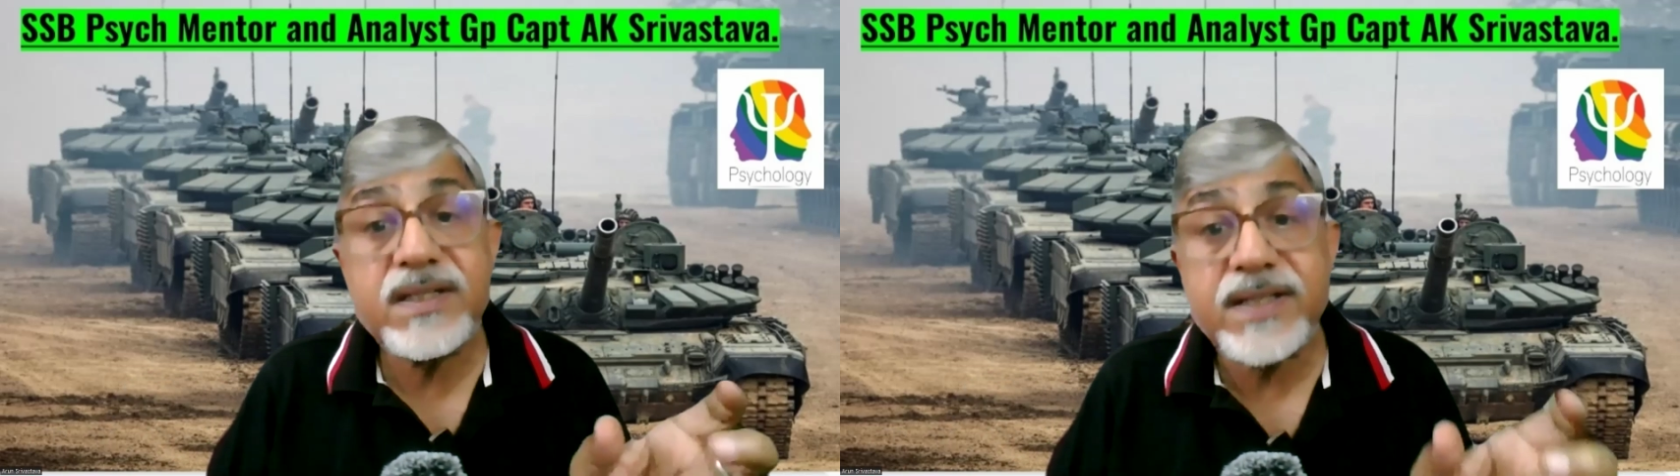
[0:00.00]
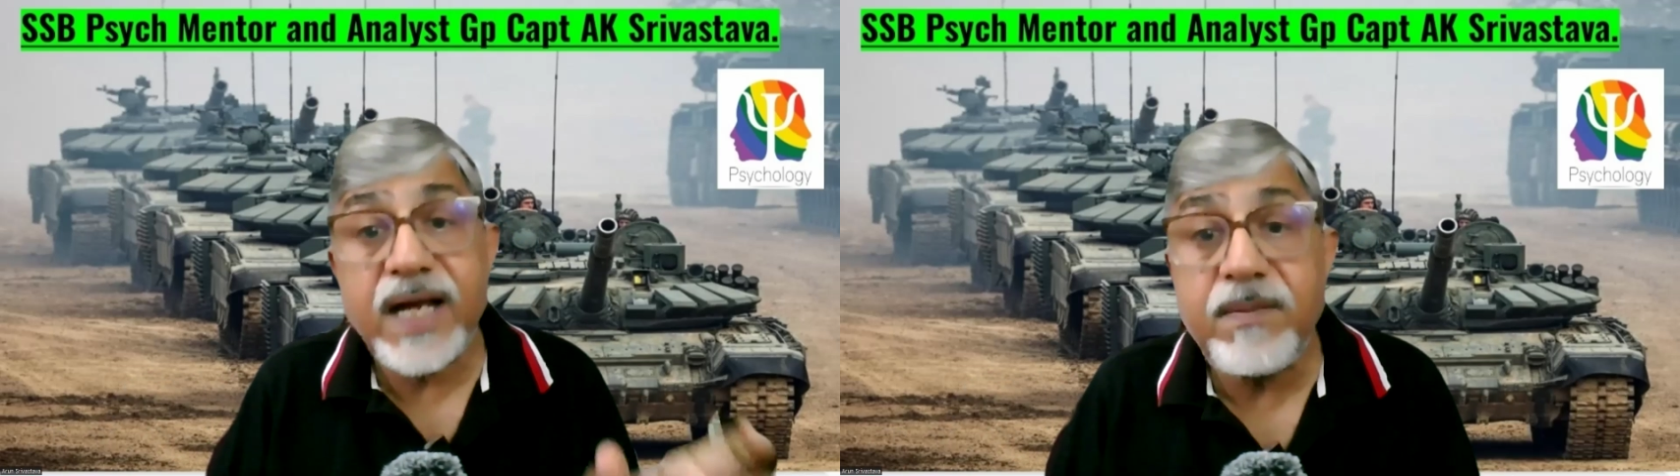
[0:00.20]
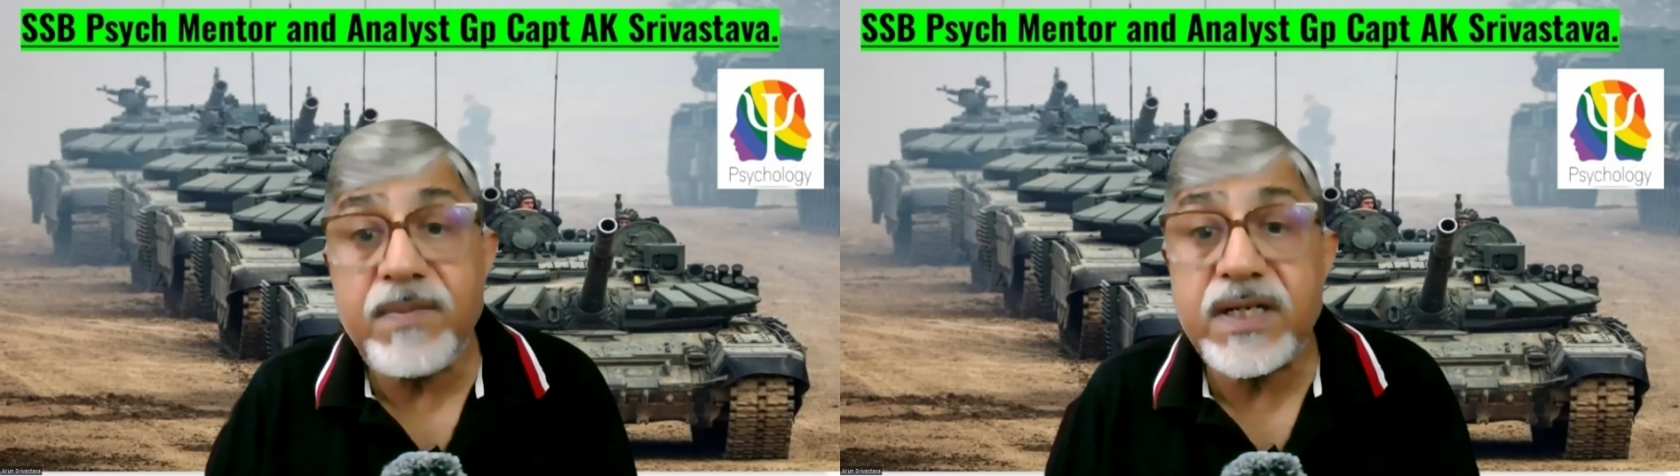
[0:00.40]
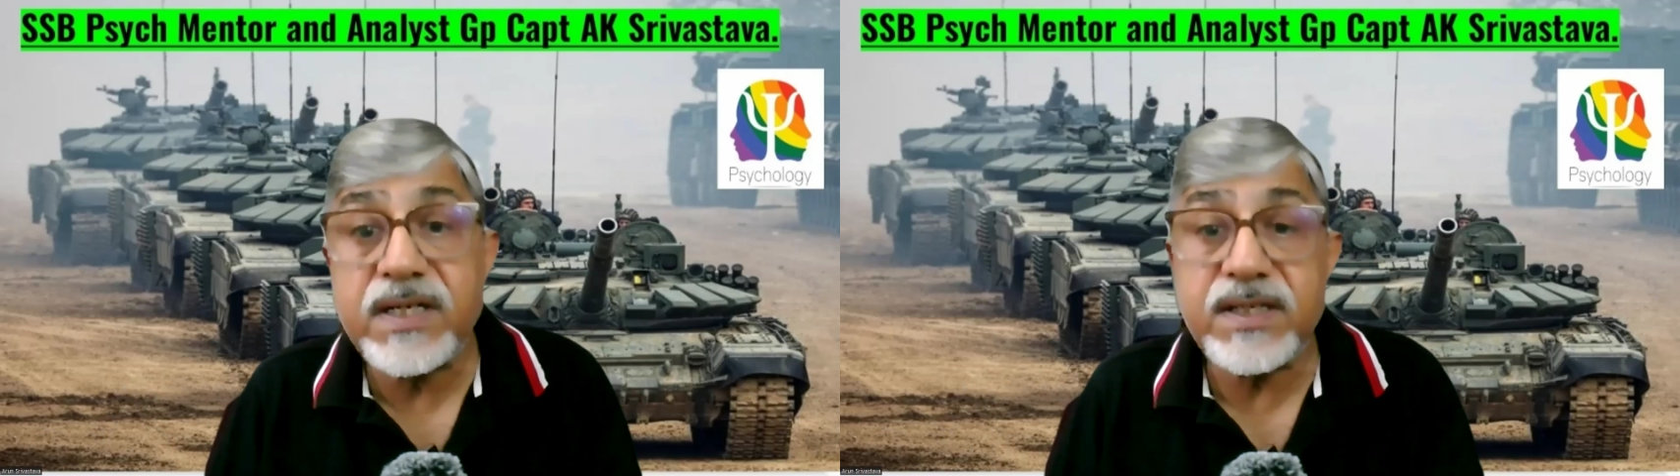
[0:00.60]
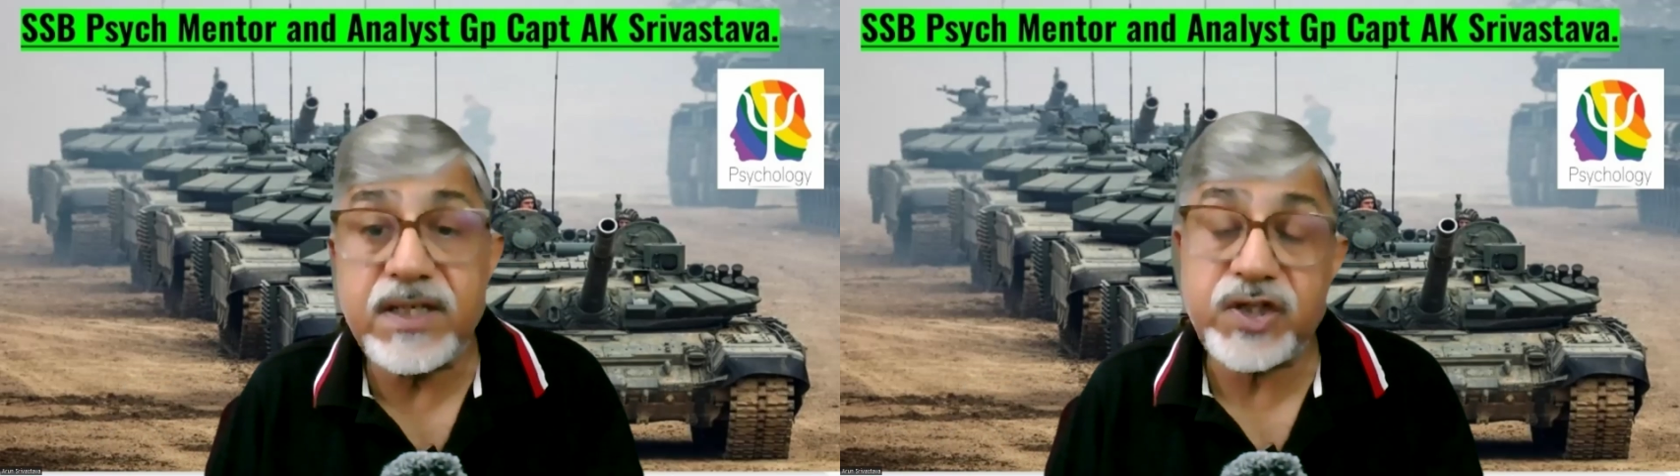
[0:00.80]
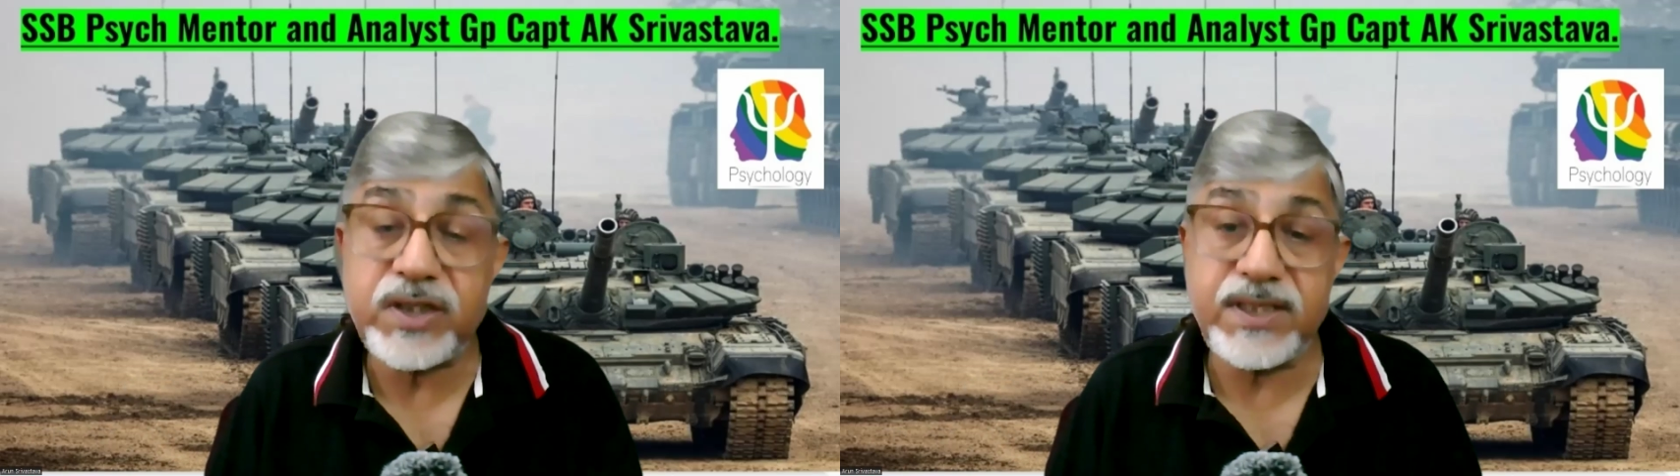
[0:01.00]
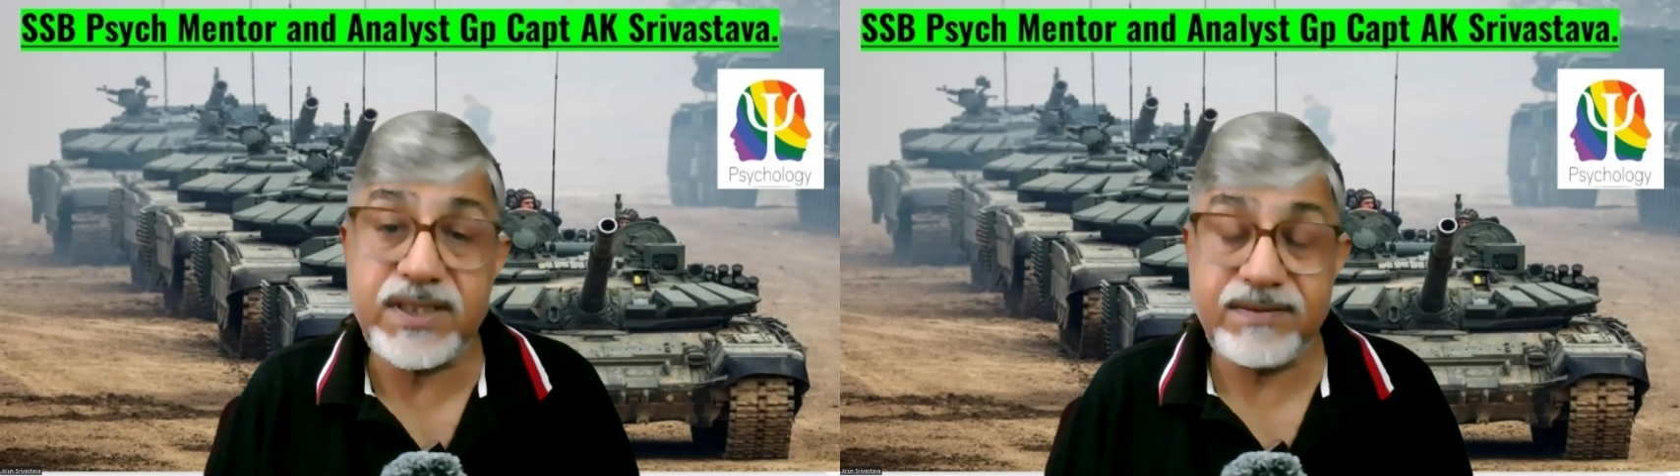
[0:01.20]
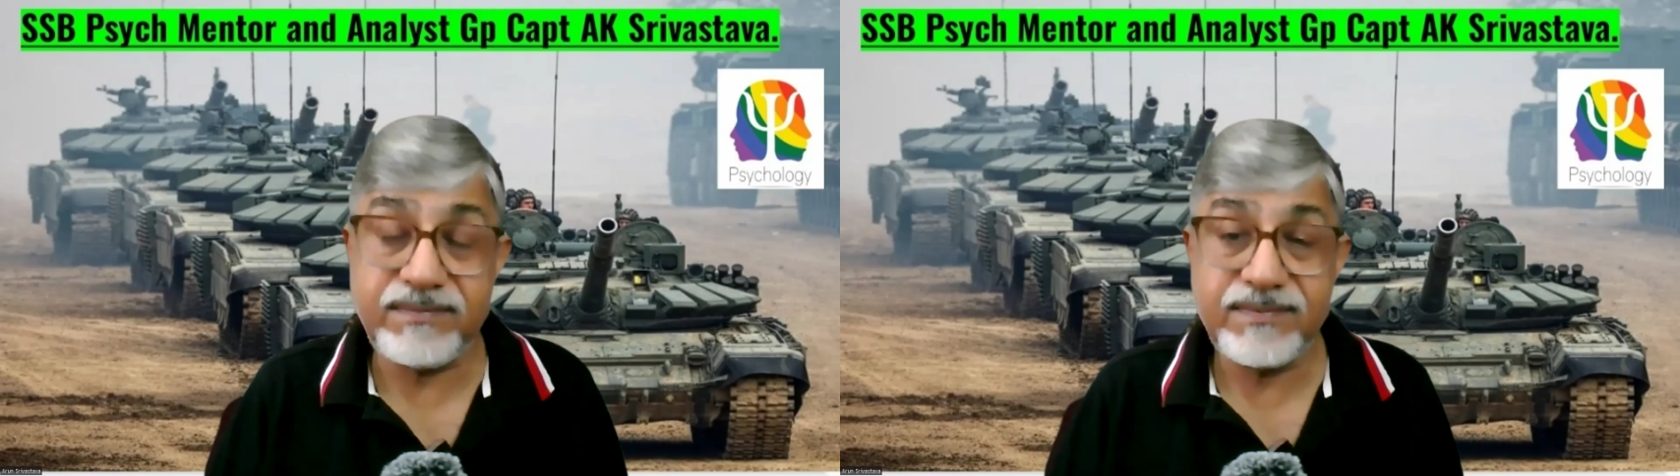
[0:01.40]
timely decisions.